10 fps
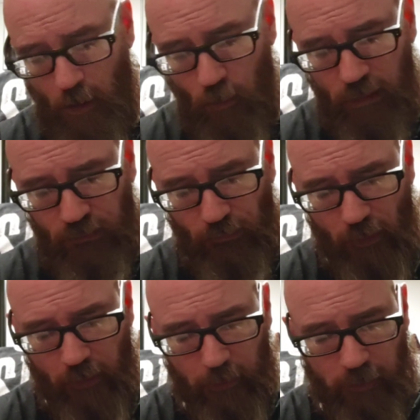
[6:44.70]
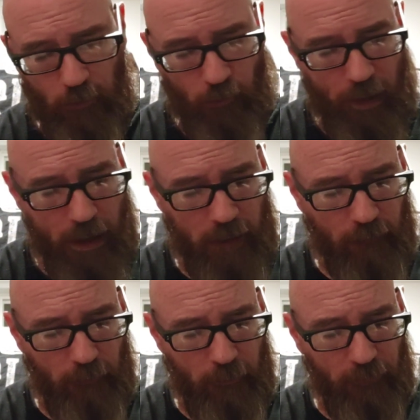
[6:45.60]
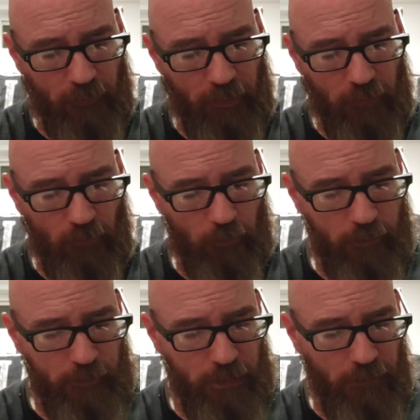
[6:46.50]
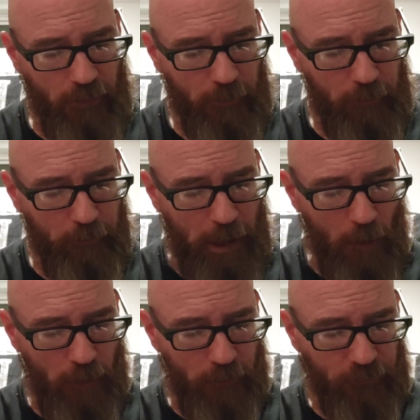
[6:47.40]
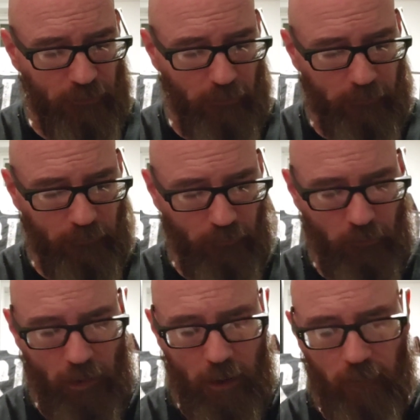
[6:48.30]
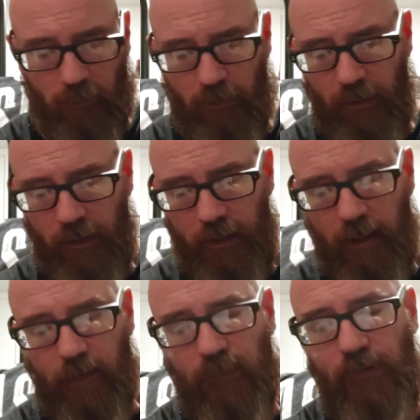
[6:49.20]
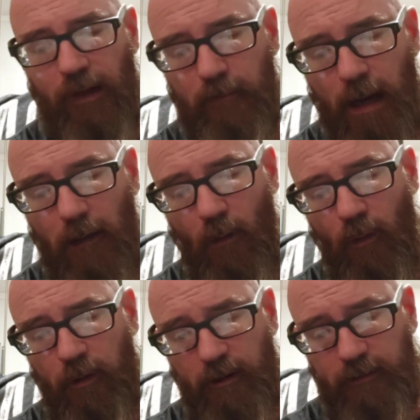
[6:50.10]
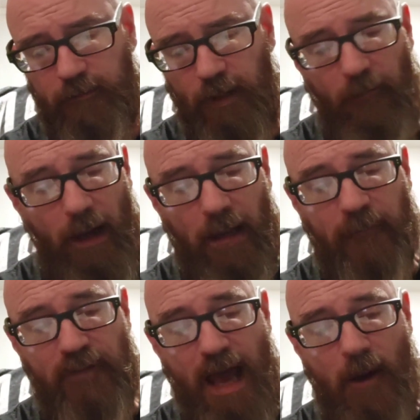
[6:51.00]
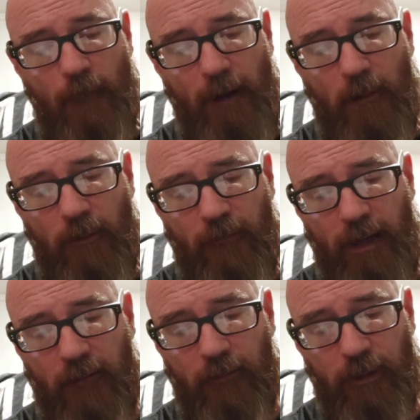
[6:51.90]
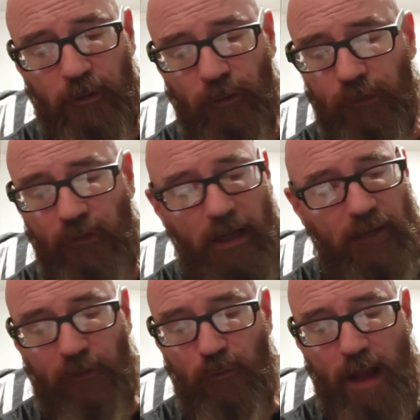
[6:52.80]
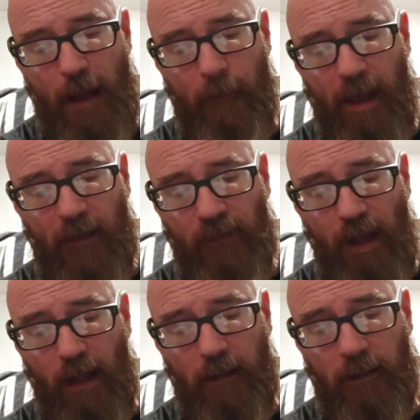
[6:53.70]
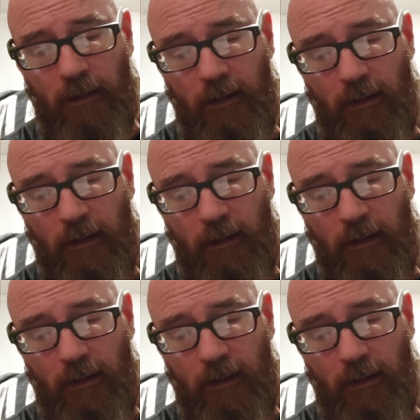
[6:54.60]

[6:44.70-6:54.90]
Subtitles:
And when he saw them, he ran from the tent door to meet them, and bowed himself to the ground, and said, My Lord, if I have now found favor in your sight, do not pass on